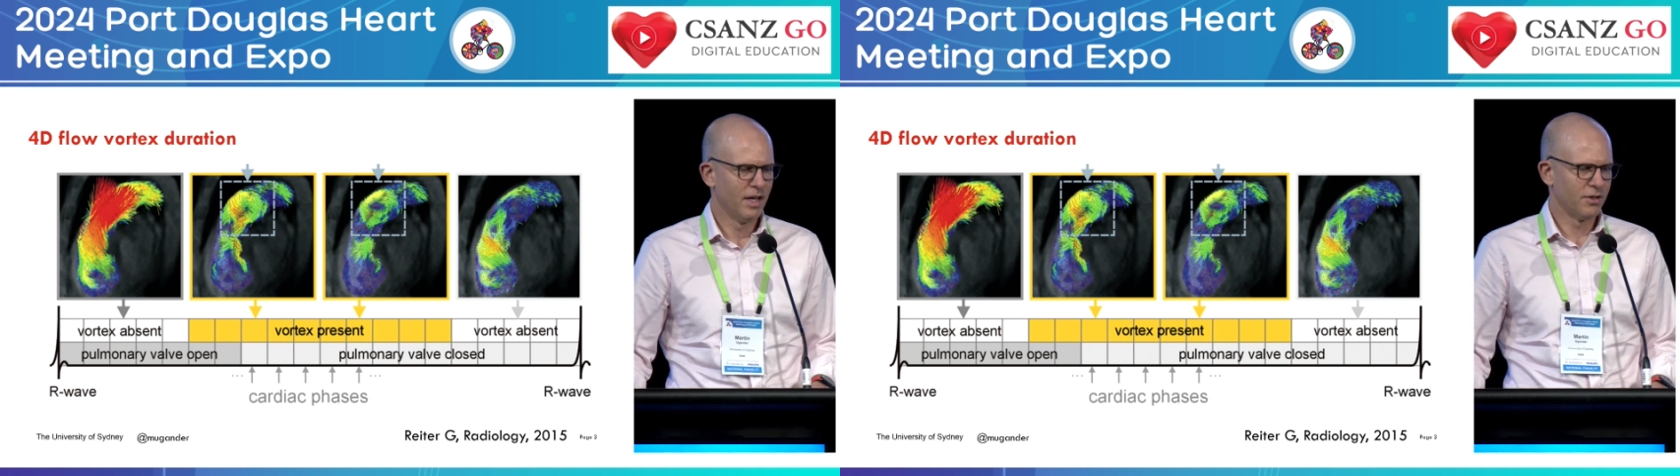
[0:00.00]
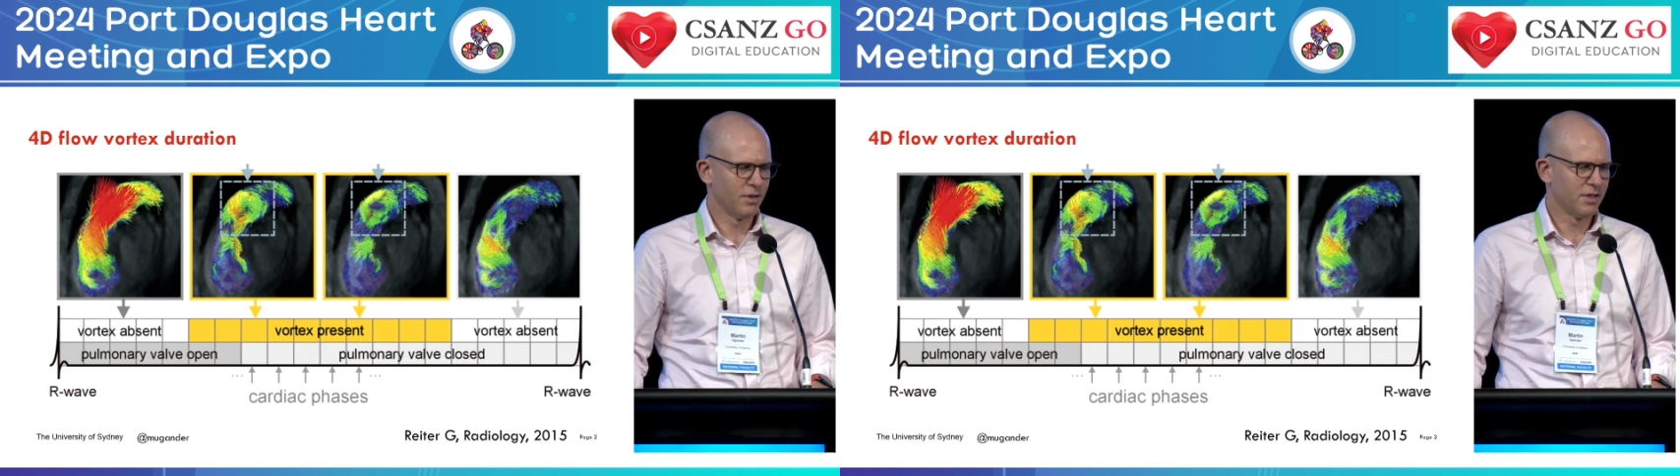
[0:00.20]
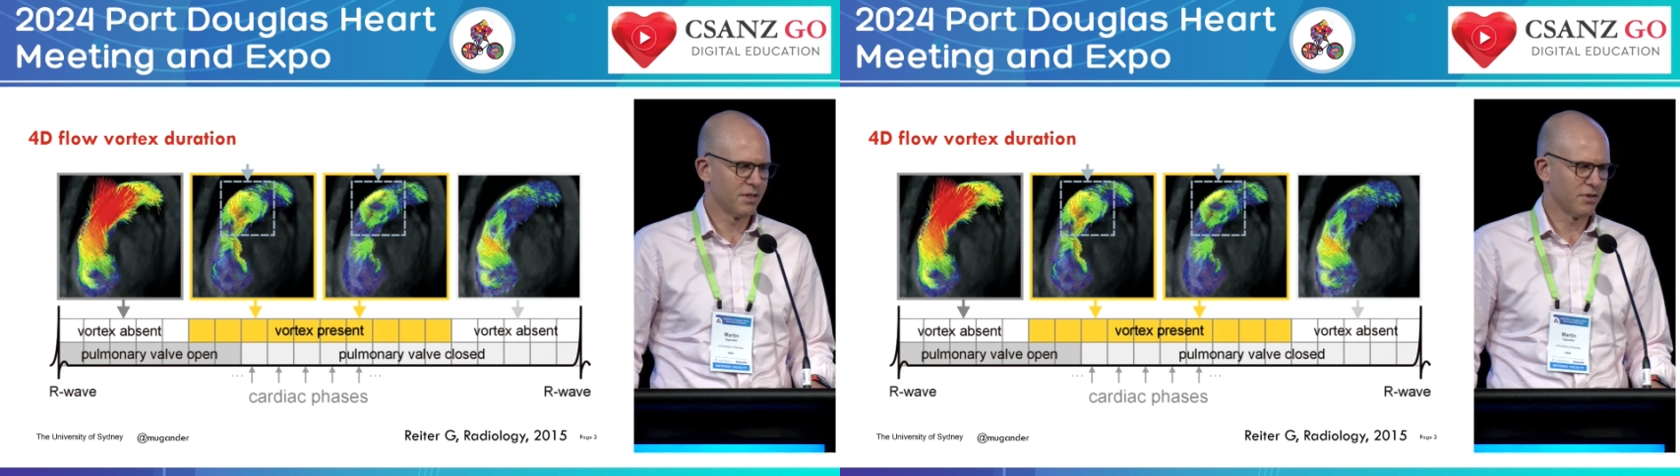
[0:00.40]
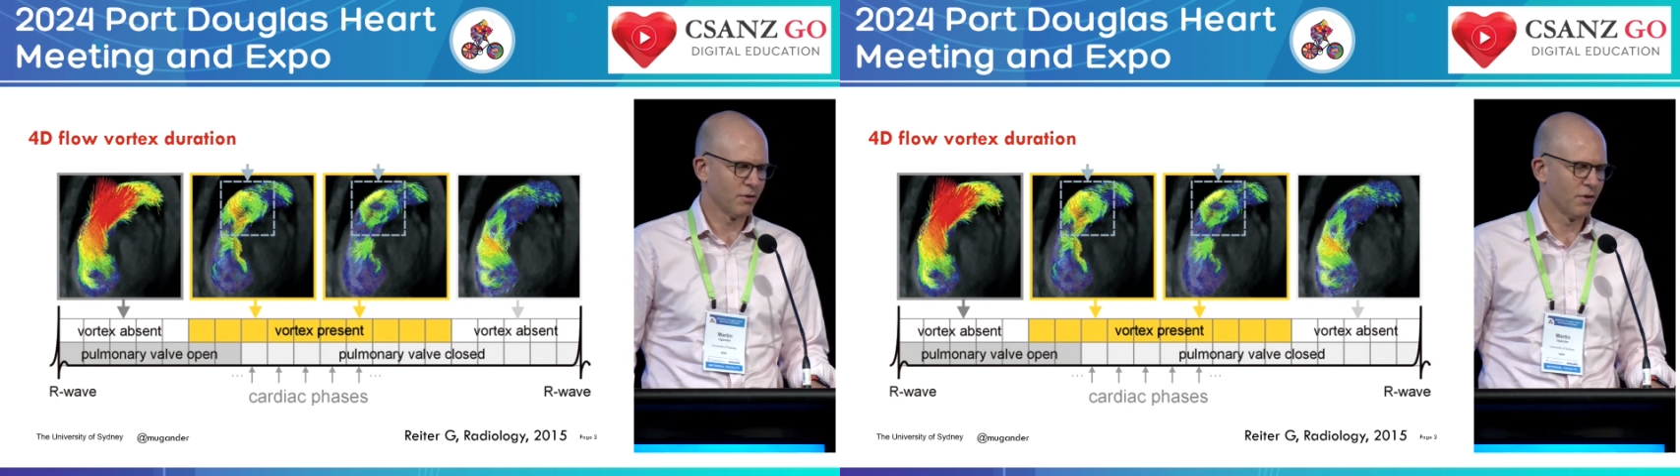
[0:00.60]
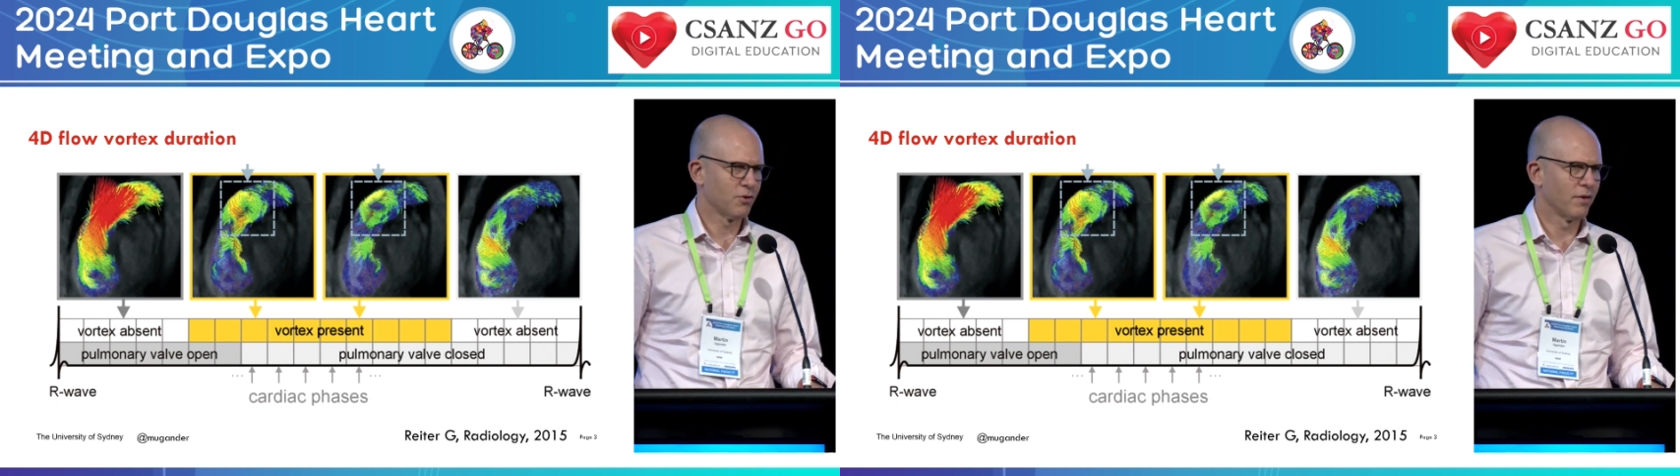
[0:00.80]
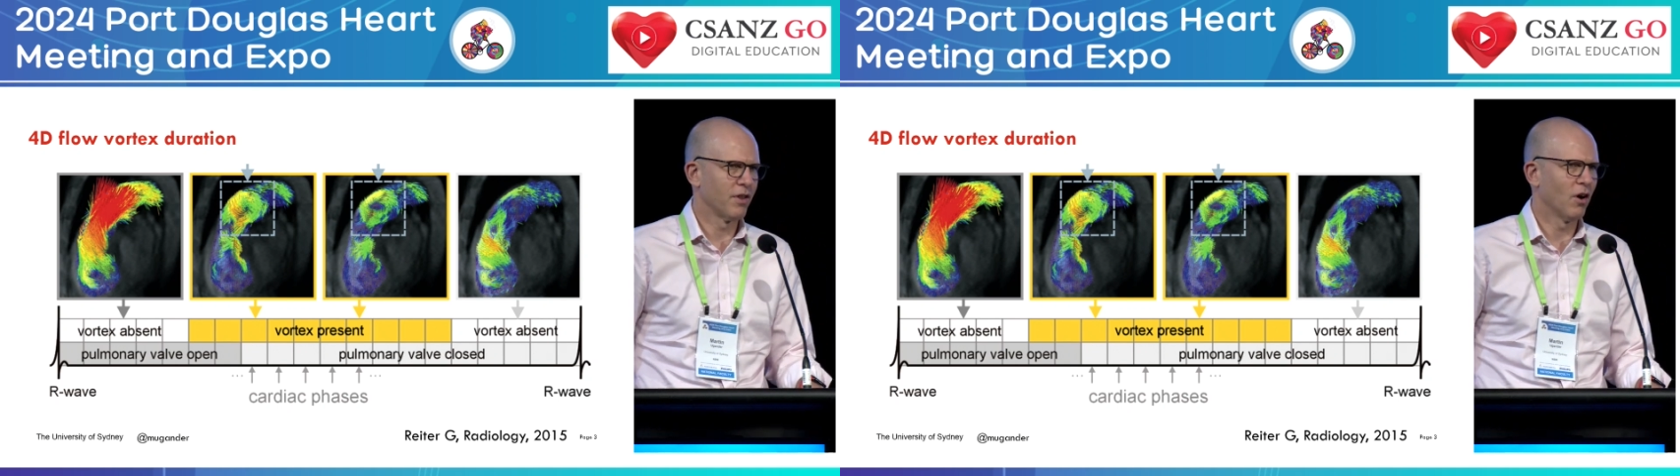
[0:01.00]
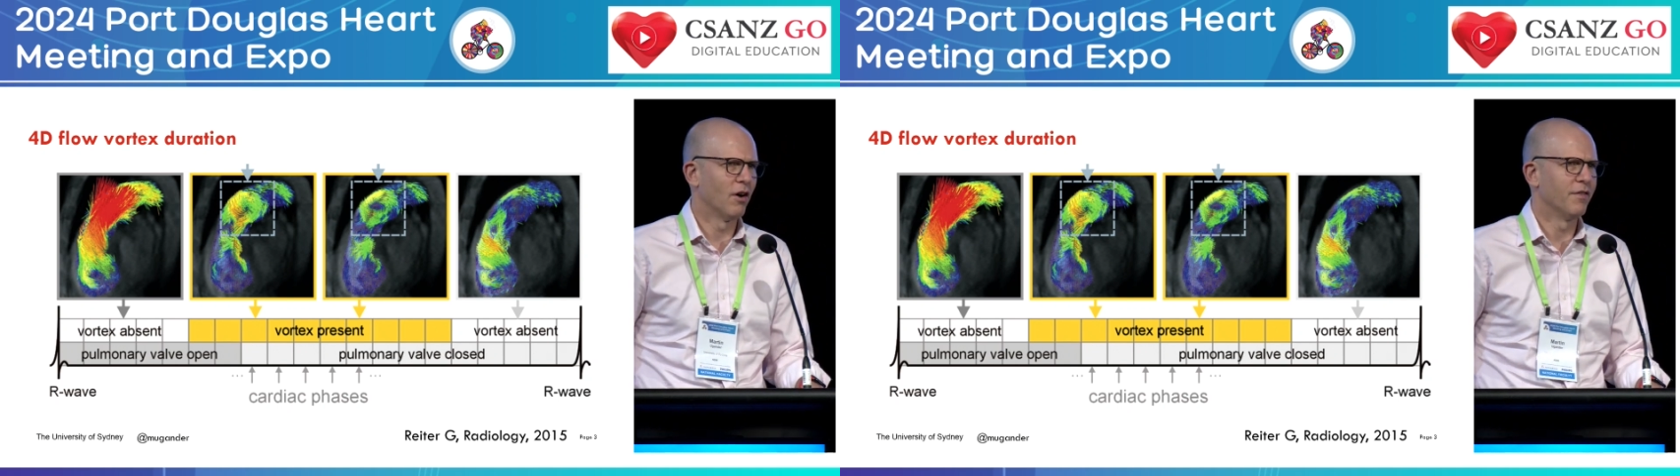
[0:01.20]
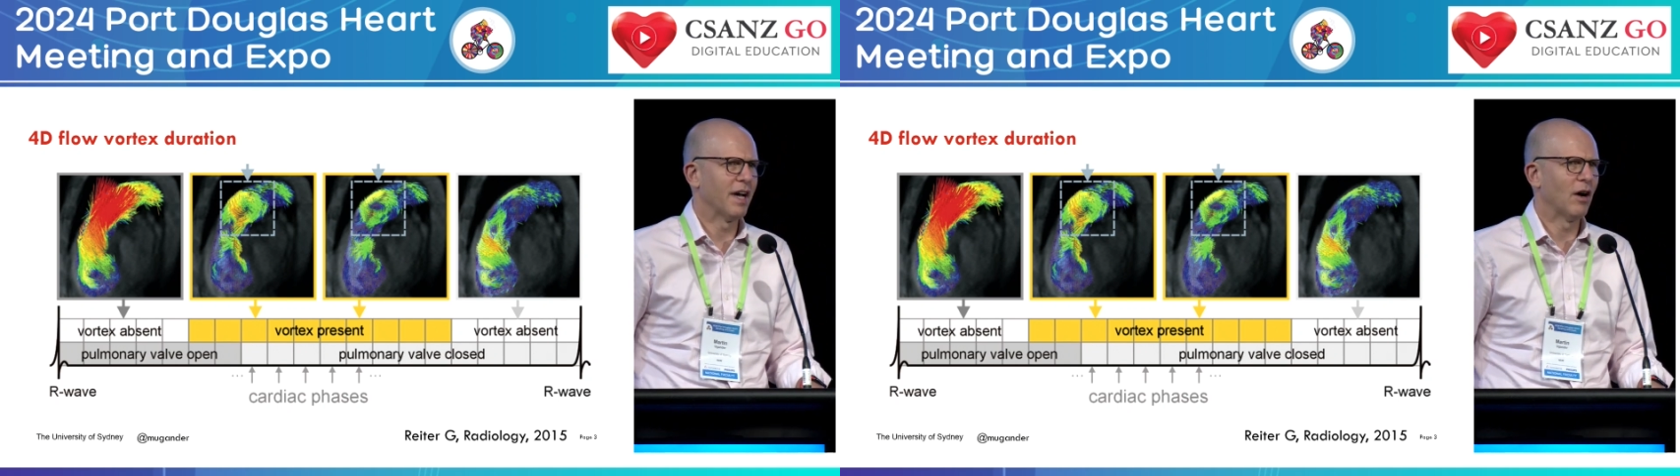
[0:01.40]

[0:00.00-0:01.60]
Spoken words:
And so this is sort of the RV